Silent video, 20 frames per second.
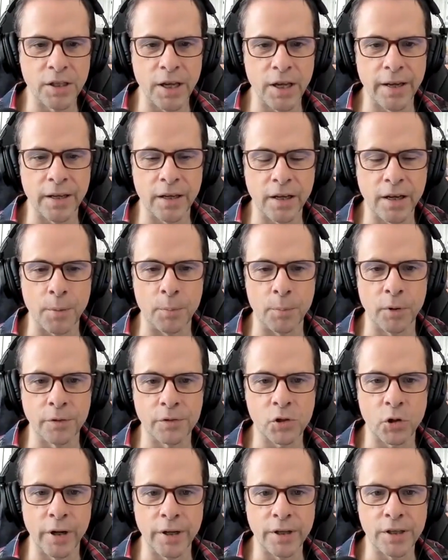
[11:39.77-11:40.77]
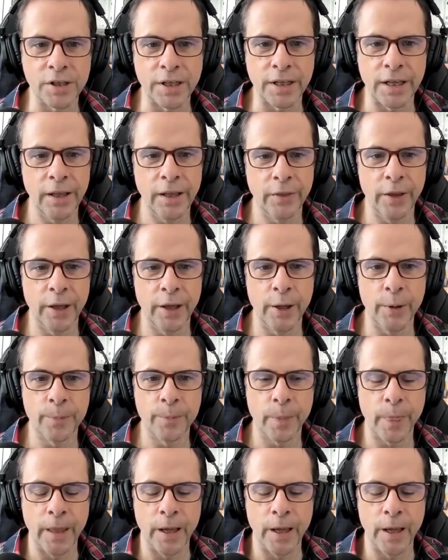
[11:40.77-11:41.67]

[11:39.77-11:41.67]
to take a couple of trades to get there.